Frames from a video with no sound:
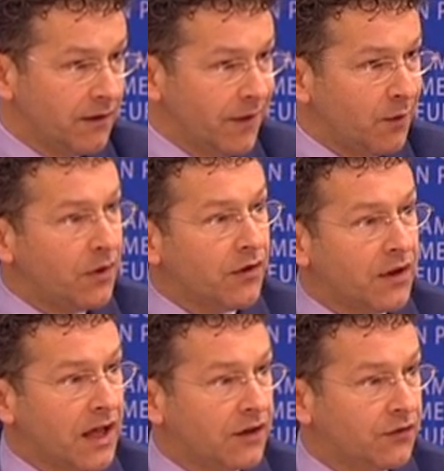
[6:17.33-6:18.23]
Now, whether
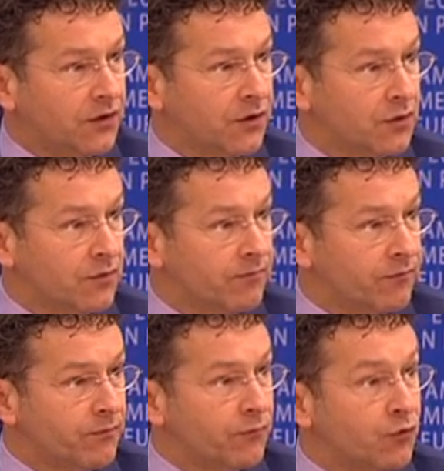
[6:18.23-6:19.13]
that is still
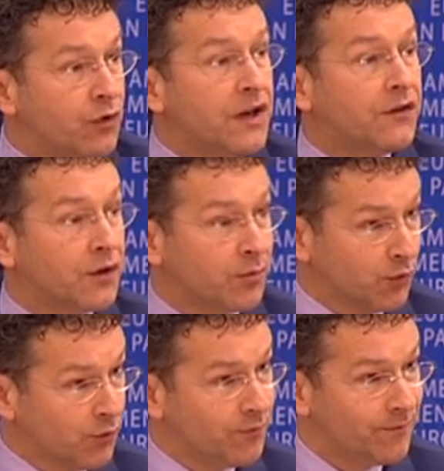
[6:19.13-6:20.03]
reasonable